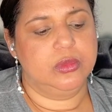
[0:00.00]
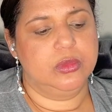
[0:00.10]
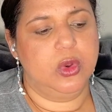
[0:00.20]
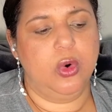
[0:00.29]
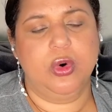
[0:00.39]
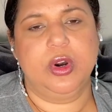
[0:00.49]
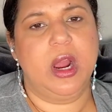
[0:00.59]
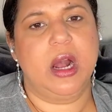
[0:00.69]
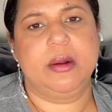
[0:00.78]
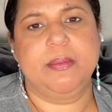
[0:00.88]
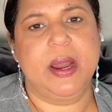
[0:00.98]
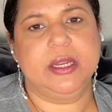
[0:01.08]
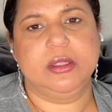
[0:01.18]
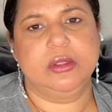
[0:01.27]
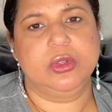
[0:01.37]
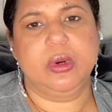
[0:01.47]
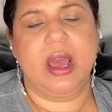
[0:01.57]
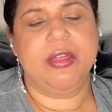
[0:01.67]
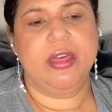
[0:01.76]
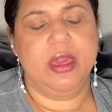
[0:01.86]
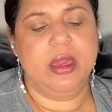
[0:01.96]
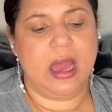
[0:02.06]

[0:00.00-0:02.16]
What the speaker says: or I might do nothing.